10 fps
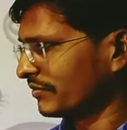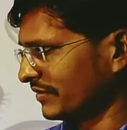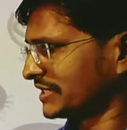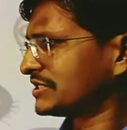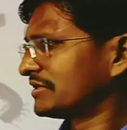
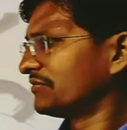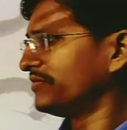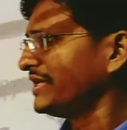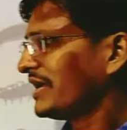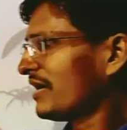but
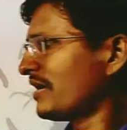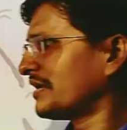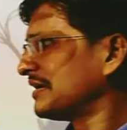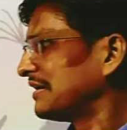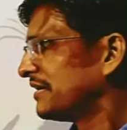we are
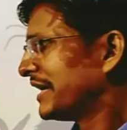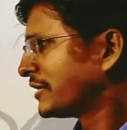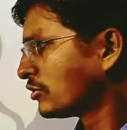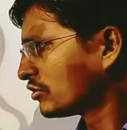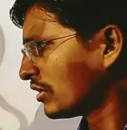
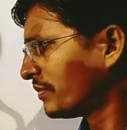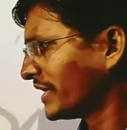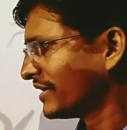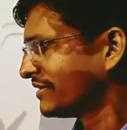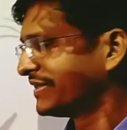
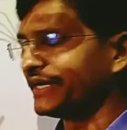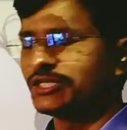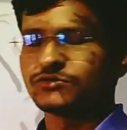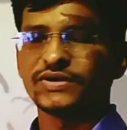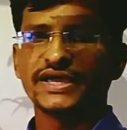heterotrophic. That
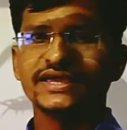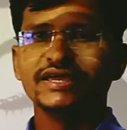is why